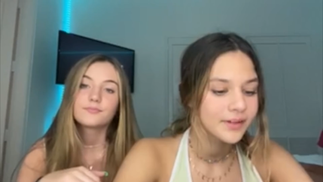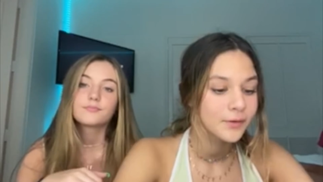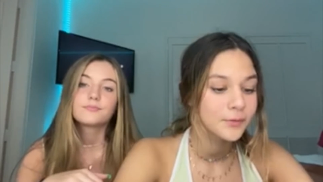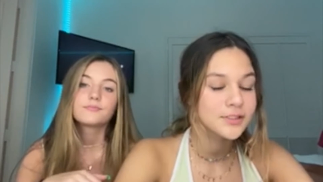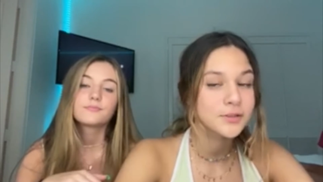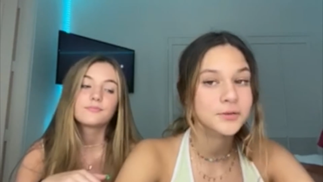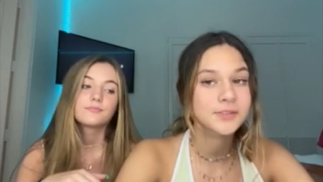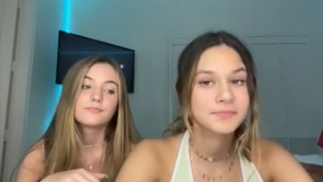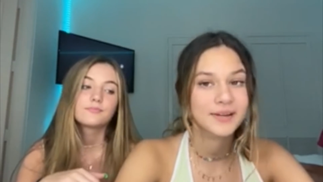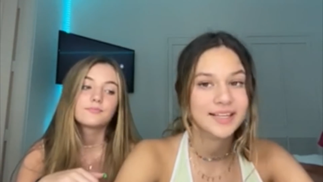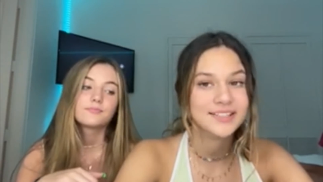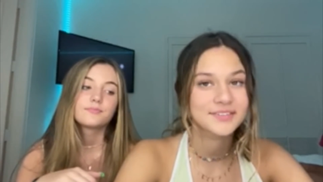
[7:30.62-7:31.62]
Speaker 1: What's Cole's
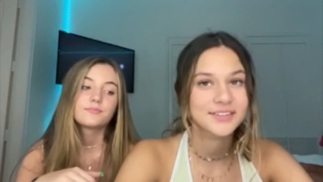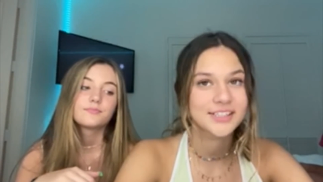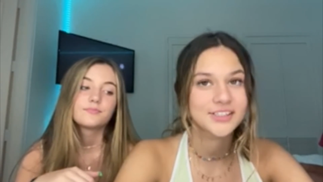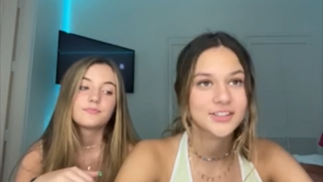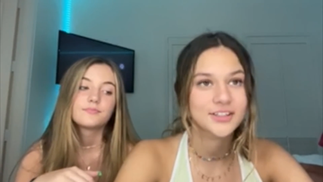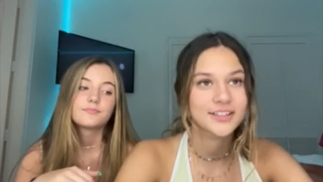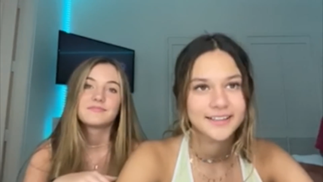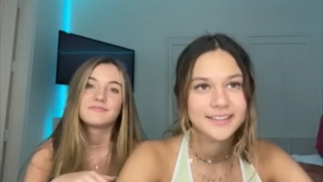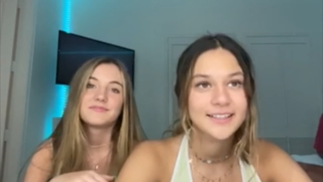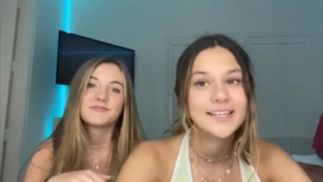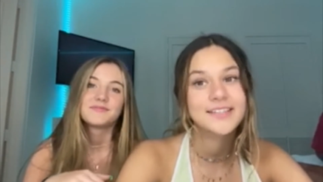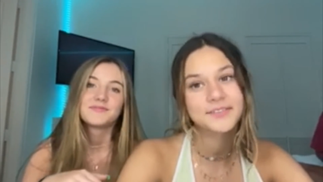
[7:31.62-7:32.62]
best feature?
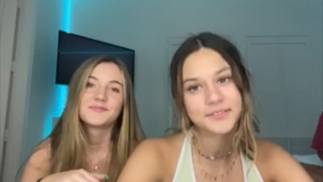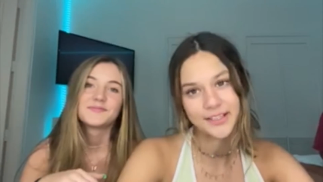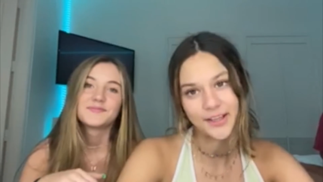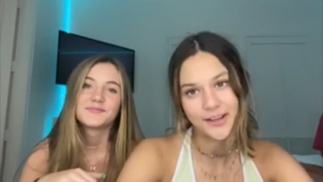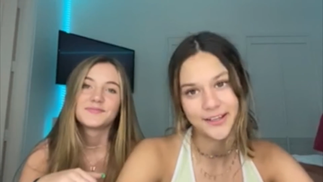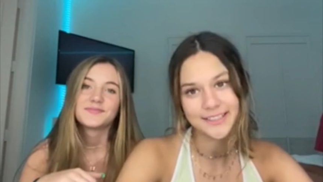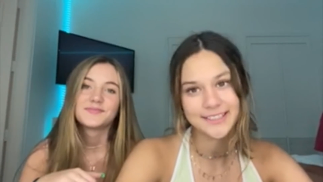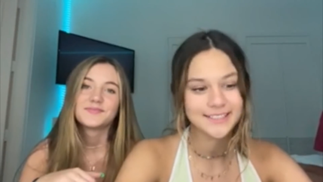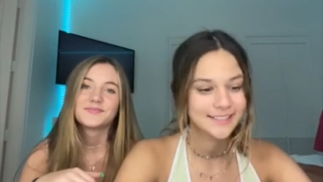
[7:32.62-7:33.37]
His vlogs.